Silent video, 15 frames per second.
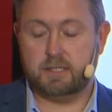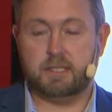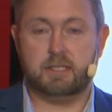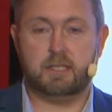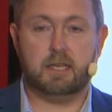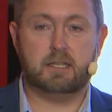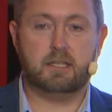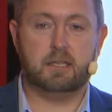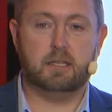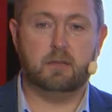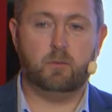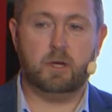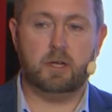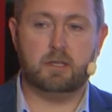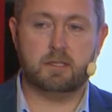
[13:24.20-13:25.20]
is actually the
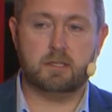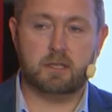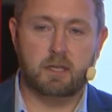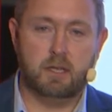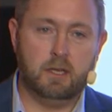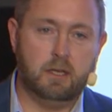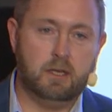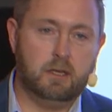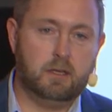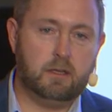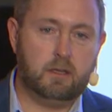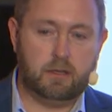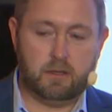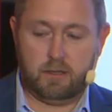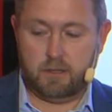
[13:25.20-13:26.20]
ones,
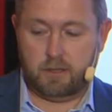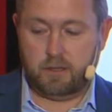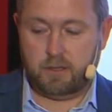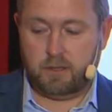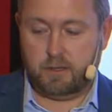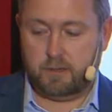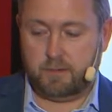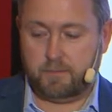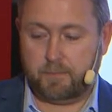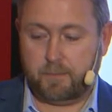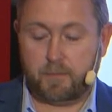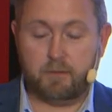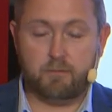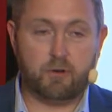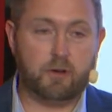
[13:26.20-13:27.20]
the, the
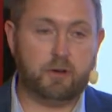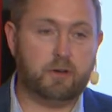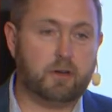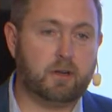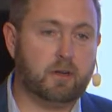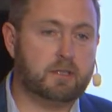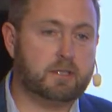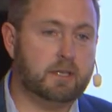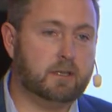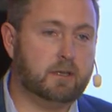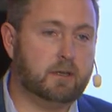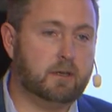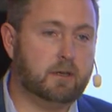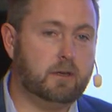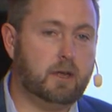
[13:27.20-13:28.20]
verticals and
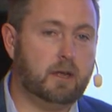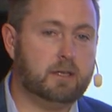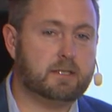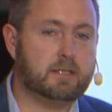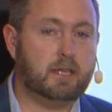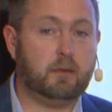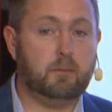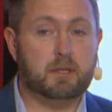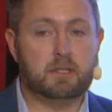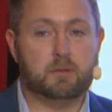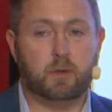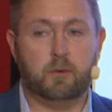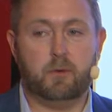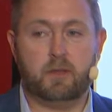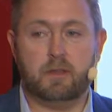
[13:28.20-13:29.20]
the segments
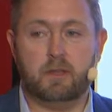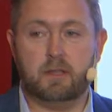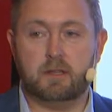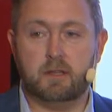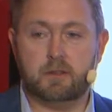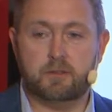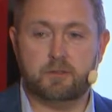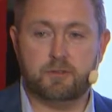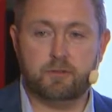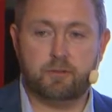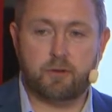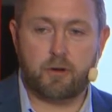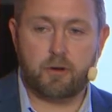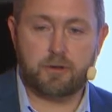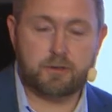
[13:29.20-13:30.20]
where we think that the
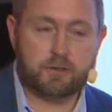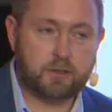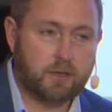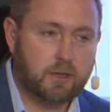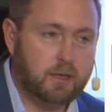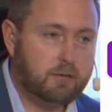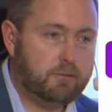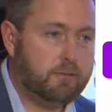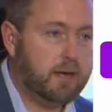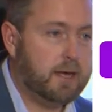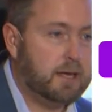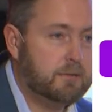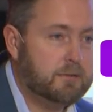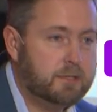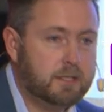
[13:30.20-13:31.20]
first
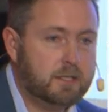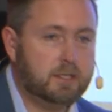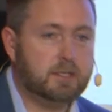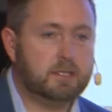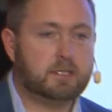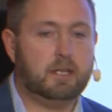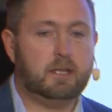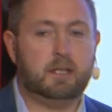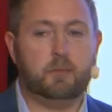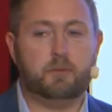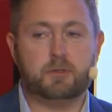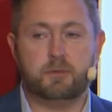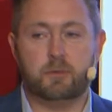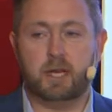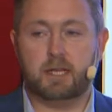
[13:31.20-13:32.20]
5G
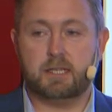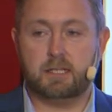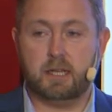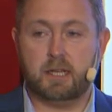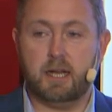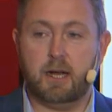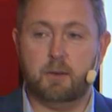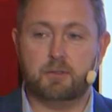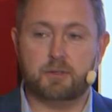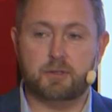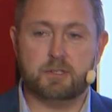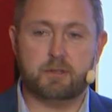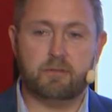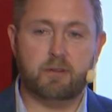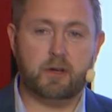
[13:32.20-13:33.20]
setups will actually come. So
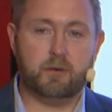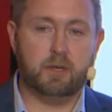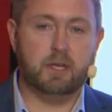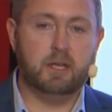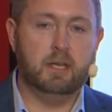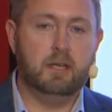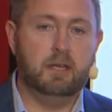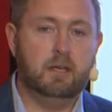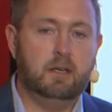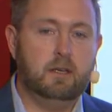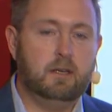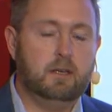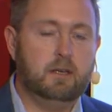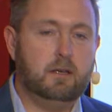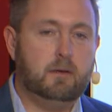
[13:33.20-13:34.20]
it's a very
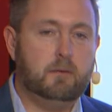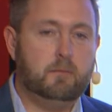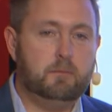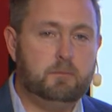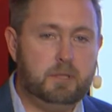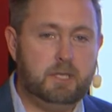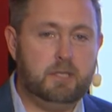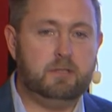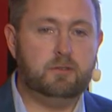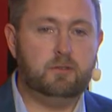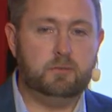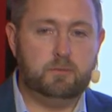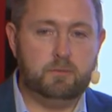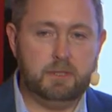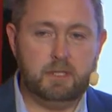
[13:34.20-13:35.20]

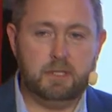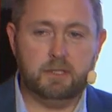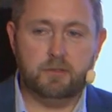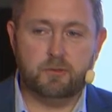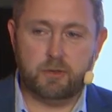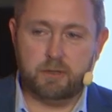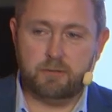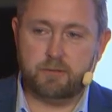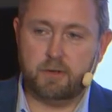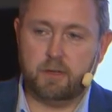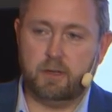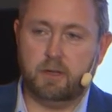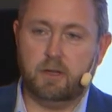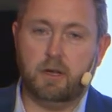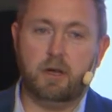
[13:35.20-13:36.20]
B2B
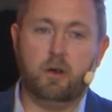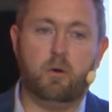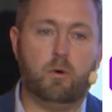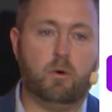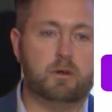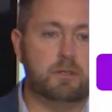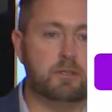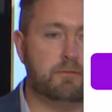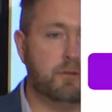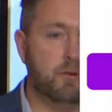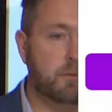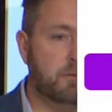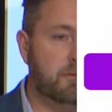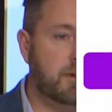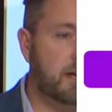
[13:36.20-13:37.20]
driven launch
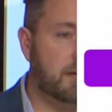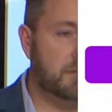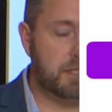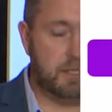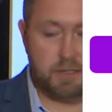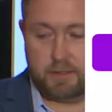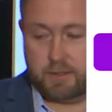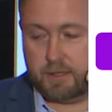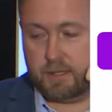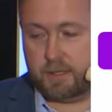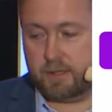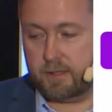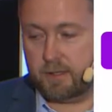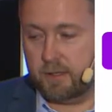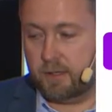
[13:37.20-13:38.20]
from 5G
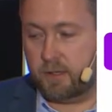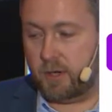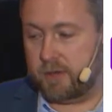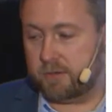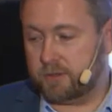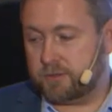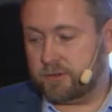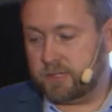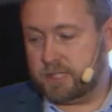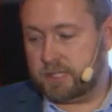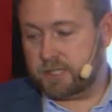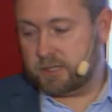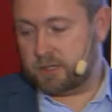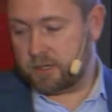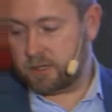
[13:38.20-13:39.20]
you have the traditional